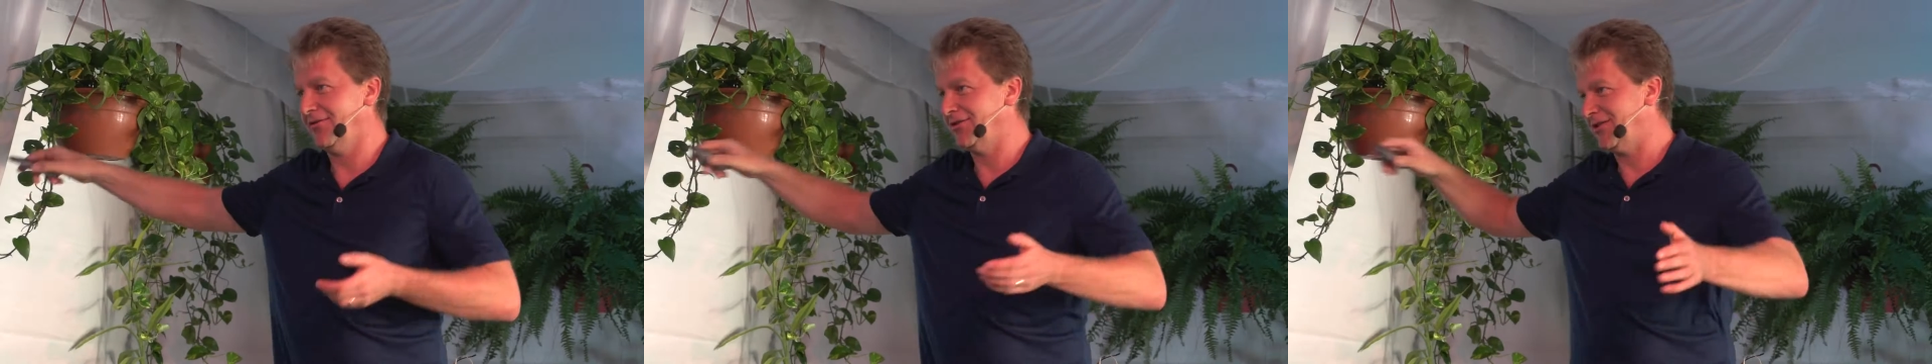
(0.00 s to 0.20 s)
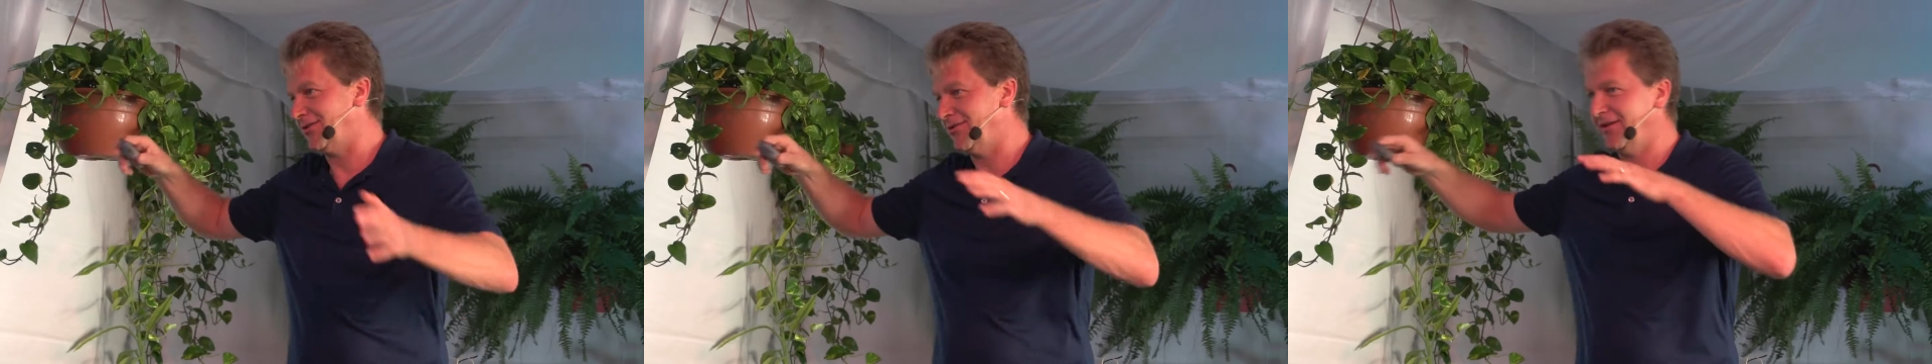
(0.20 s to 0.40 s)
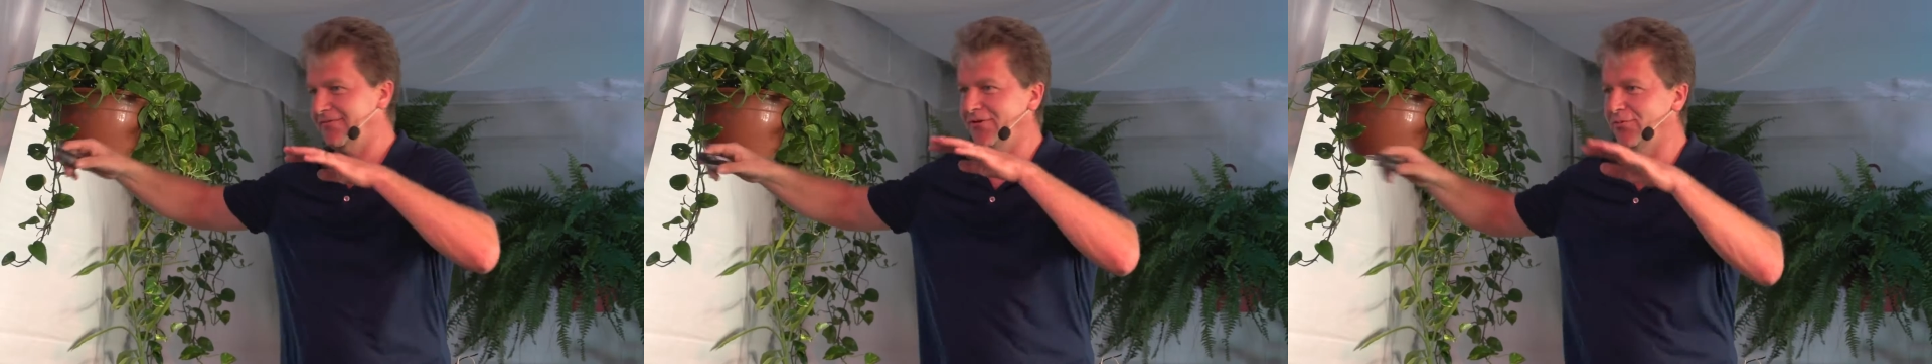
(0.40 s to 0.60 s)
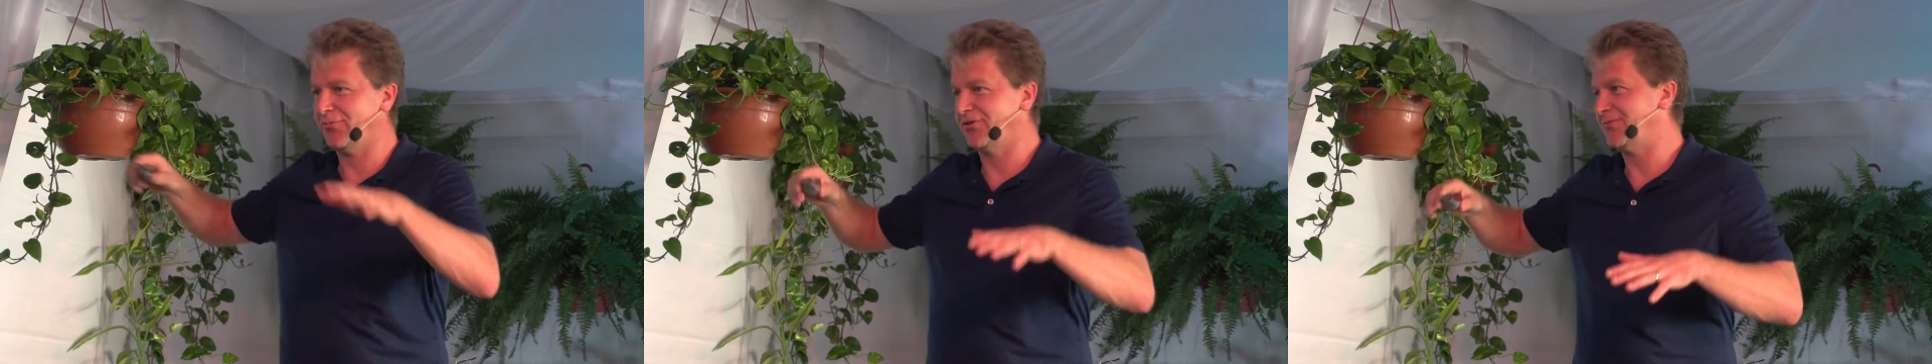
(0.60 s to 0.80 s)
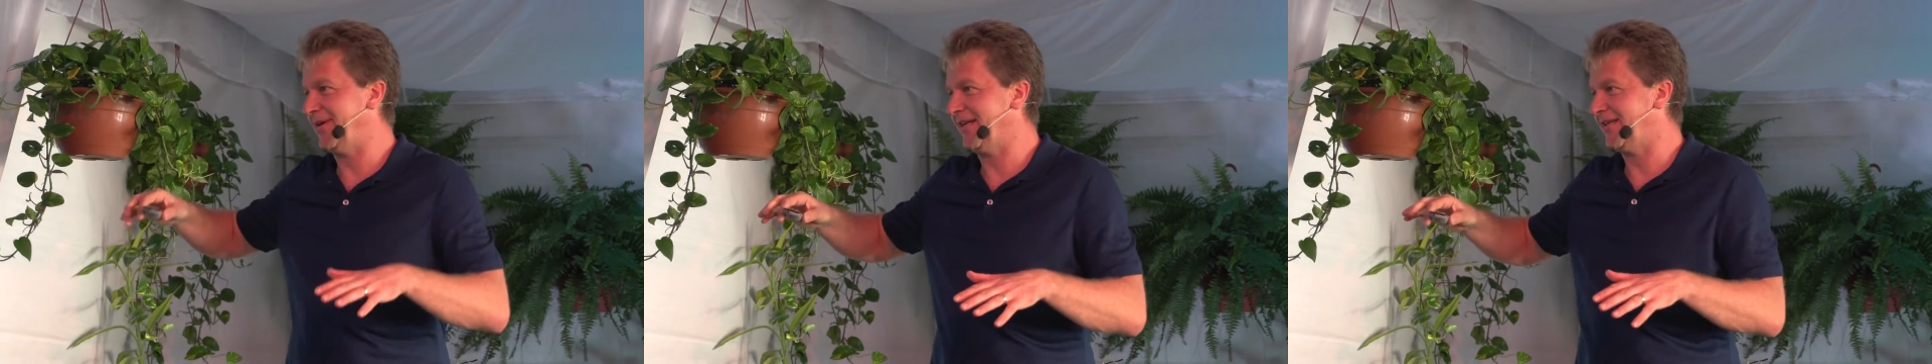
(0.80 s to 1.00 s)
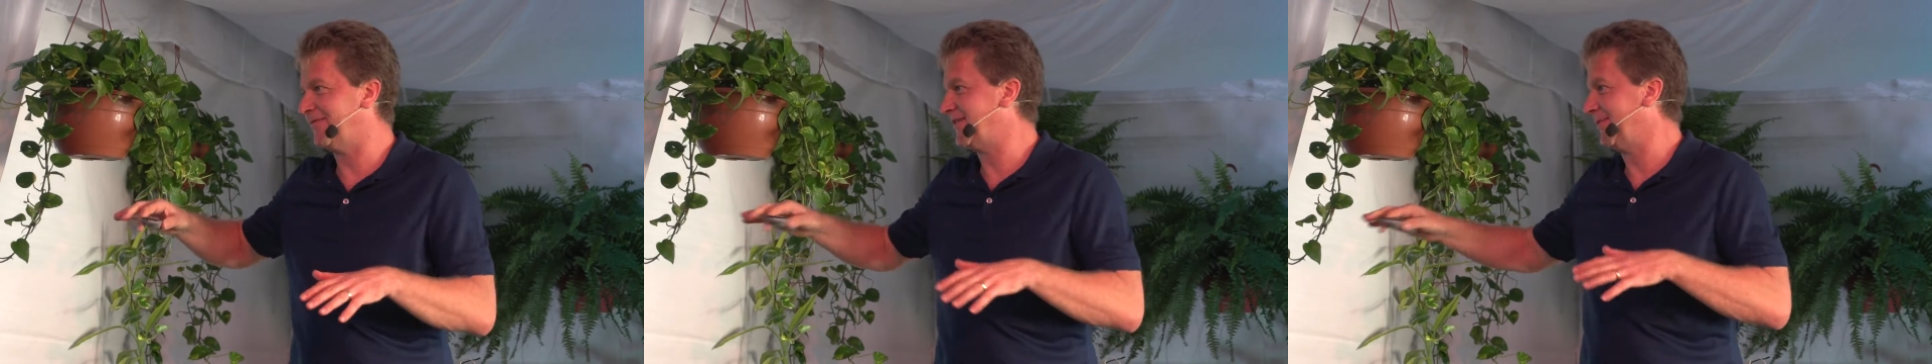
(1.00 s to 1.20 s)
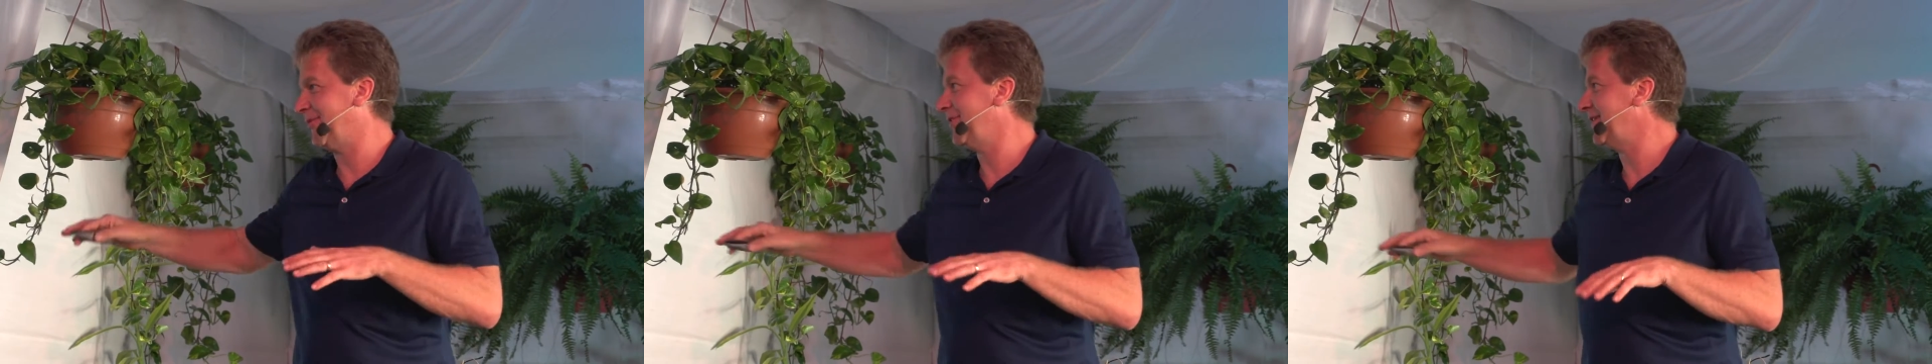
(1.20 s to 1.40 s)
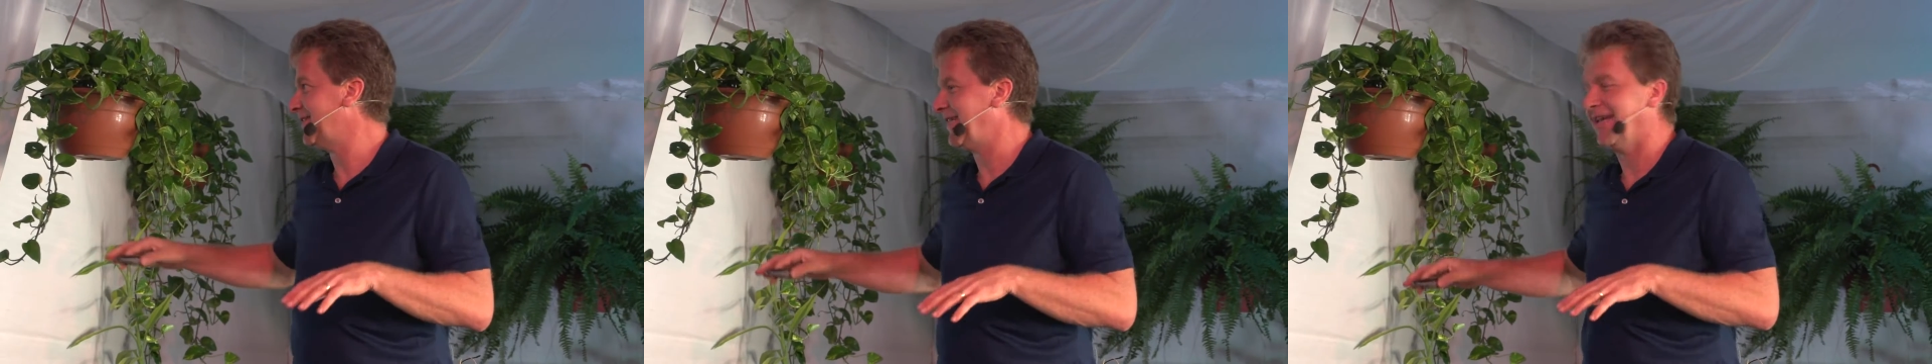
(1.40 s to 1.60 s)
know, just to give you a perspective,
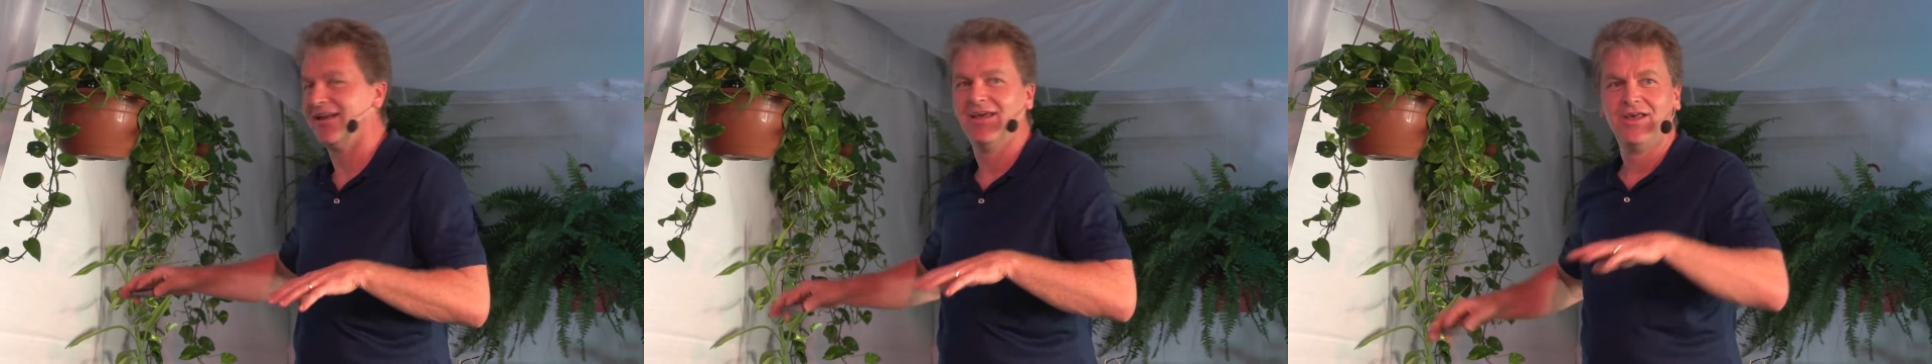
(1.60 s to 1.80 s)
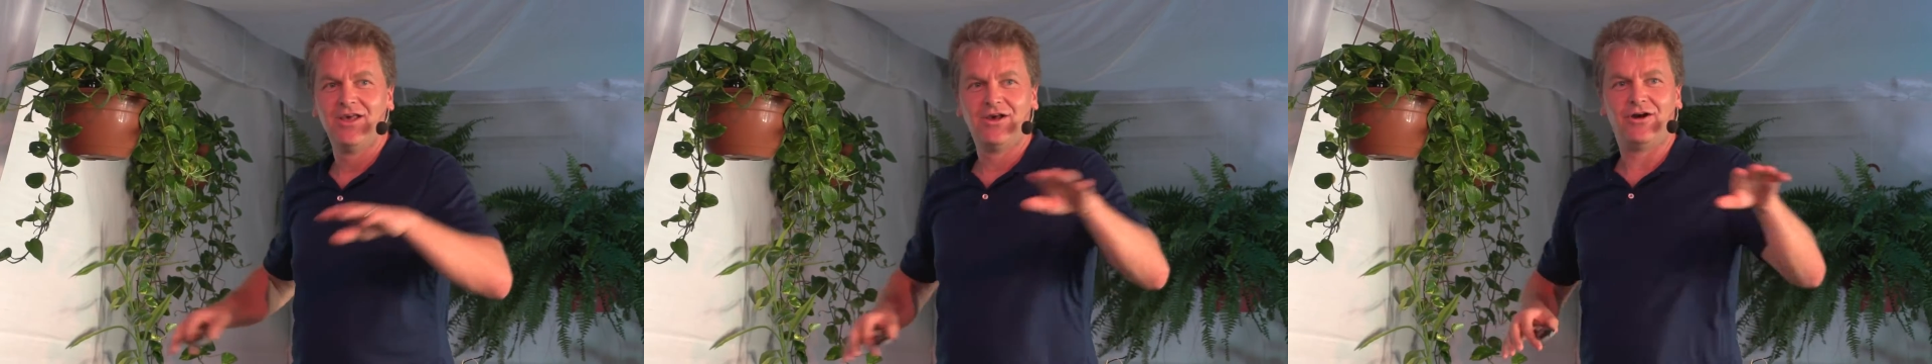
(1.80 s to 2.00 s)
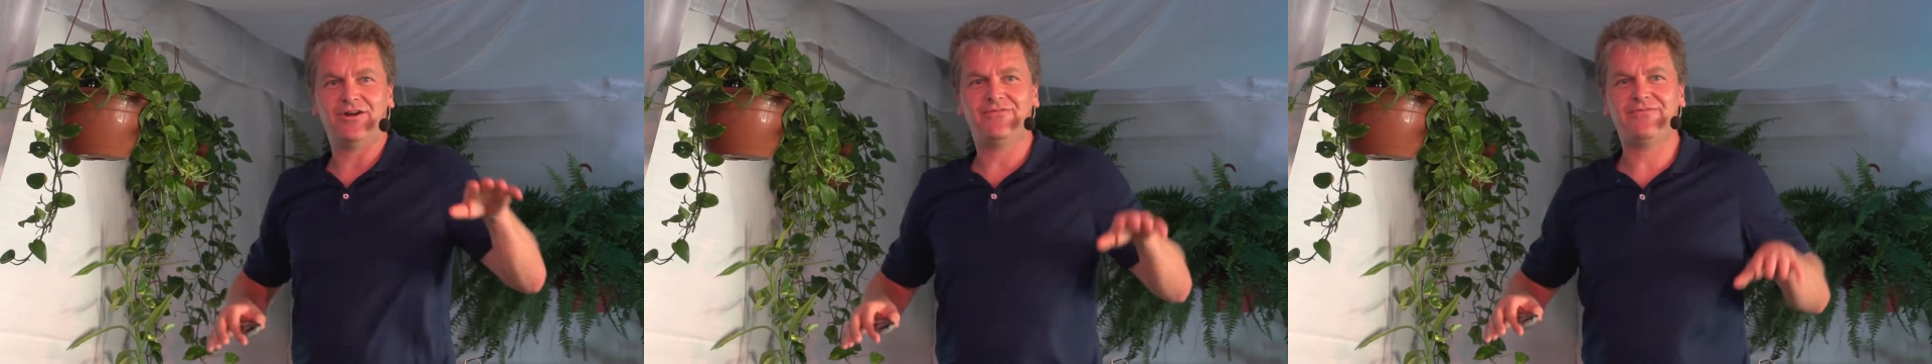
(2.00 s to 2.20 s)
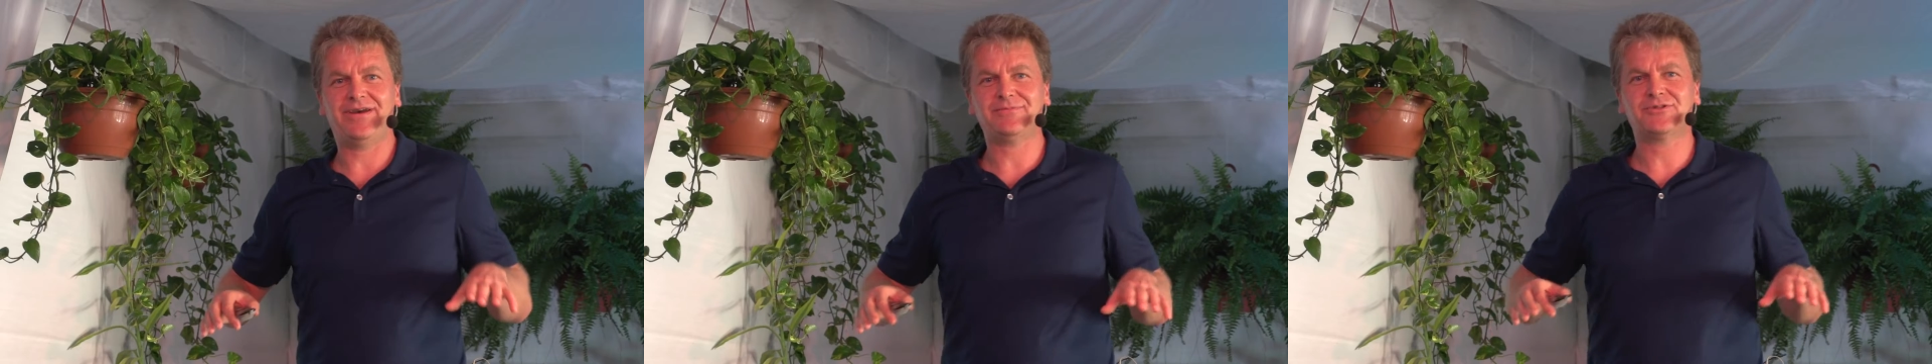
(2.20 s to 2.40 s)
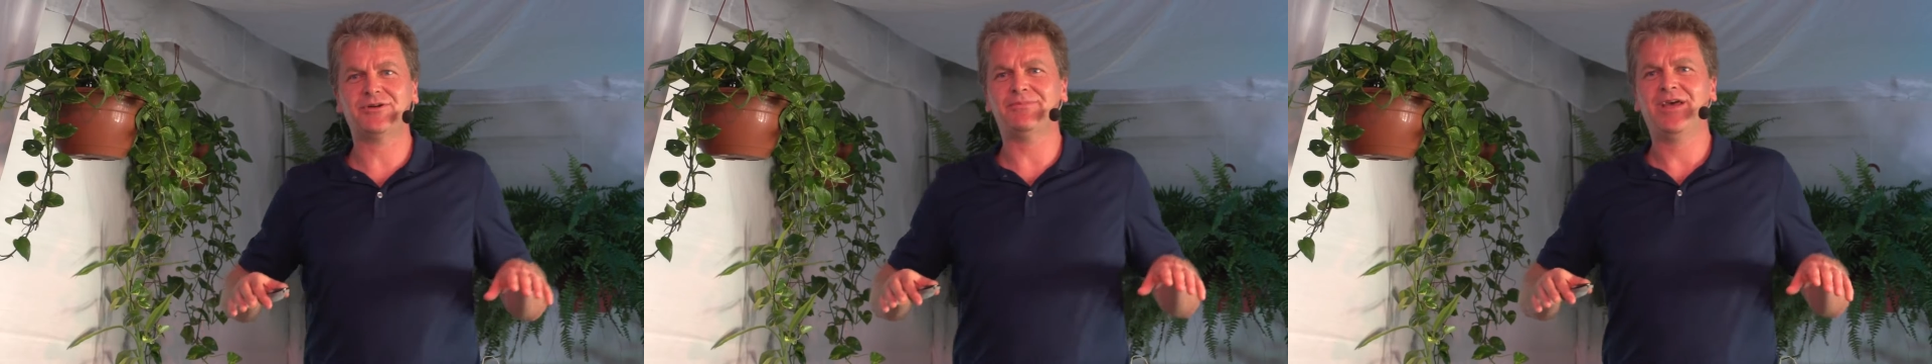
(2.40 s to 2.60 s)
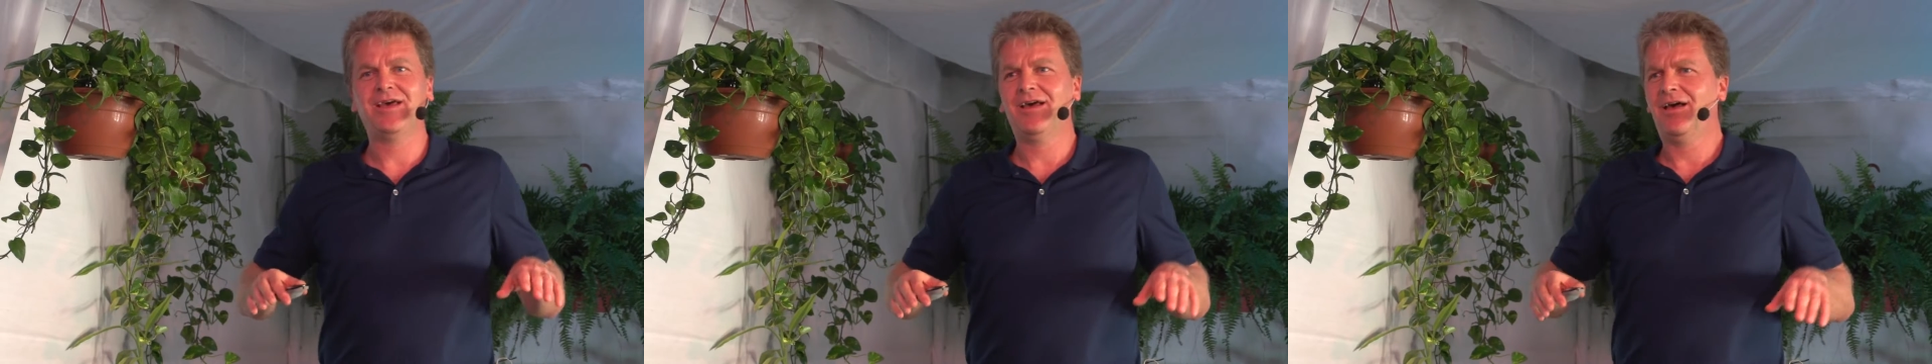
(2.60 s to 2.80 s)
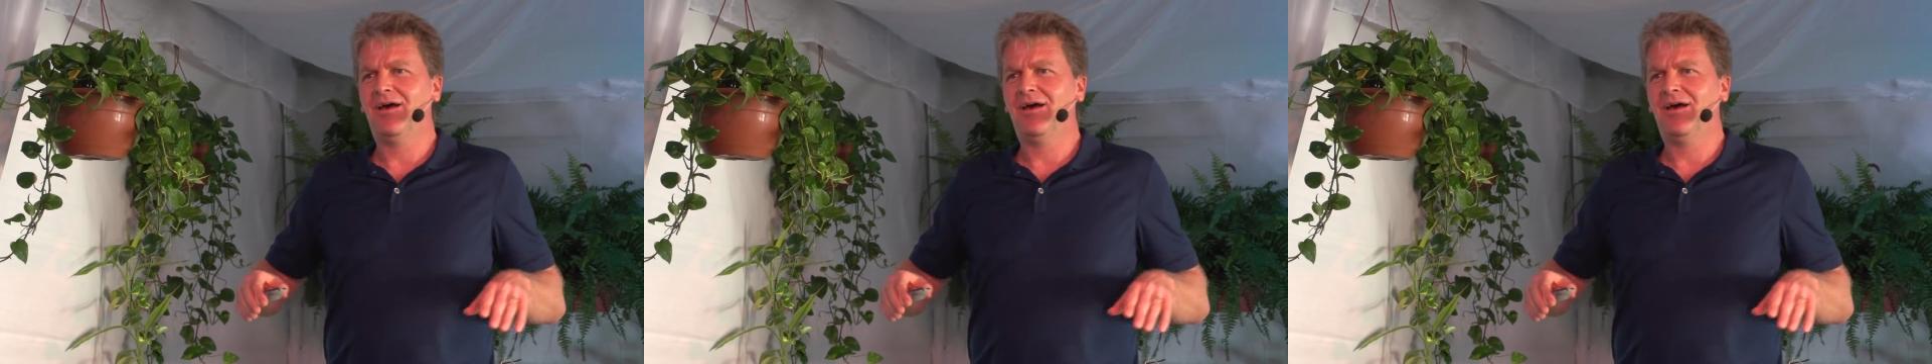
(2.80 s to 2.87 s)
somebody said on a fam trip,